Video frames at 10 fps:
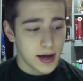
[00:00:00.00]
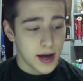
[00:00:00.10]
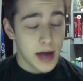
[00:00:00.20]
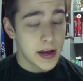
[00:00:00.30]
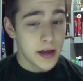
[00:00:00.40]

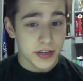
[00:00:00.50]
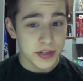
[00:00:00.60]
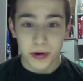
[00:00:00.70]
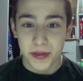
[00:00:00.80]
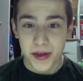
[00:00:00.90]
another
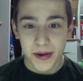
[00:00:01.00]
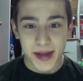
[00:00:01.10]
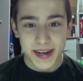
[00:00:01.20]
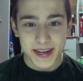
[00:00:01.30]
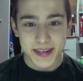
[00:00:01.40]
story that I'll
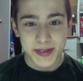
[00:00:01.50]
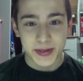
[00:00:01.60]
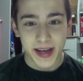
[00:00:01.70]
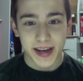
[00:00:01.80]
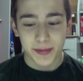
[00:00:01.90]
get into
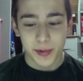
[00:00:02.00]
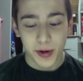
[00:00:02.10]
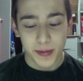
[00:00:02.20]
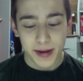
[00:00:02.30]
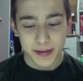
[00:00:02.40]
later, but one
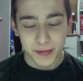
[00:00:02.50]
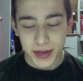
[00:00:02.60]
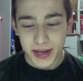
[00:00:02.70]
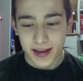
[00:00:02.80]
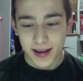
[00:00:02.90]
of my
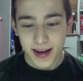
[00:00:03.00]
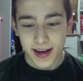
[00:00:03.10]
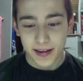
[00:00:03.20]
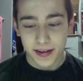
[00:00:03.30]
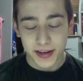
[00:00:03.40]
really
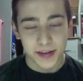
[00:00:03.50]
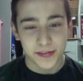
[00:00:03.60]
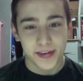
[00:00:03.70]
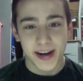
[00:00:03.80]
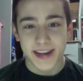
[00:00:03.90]
good
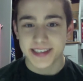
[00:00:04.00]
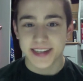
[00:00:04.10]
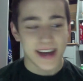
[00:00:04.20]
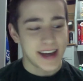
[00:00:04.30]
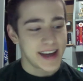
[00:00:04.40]
friends.
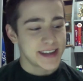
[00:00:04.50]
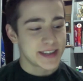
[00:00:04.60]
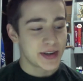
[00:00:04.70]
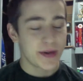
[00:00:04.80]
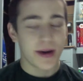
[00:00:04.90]

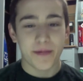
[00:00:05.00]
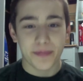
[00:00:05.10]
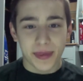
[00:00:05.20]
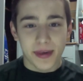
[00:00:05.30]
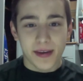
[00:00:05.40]
So
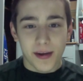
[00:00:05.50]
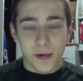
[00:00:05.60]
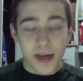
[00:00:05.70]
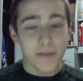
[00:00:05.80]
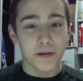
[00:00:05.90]

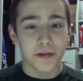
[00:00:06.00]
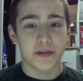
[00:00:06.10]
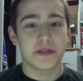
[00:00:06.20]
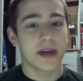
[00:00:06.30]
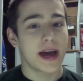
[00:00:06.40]
without further
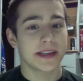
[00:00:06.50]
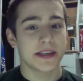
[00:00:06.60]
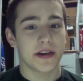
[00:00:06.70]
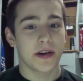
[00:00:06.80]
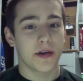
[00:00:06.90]
ado, guys,
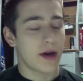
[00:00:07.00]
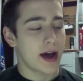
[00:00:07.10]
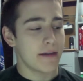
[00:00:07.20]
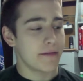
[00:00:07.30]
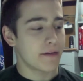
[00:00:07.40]

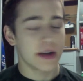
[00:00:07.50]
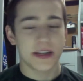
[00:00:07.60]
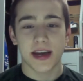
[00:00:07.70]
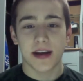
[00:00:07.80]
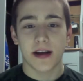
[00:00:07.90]
I've already
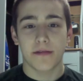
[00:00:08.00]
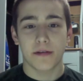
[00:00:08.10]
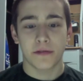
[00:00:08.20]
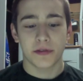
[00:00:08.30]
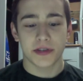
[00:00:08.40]
taken enough
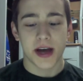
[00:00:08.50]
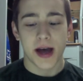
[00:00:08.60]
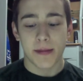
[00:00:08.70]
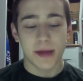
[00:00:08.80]
of your time.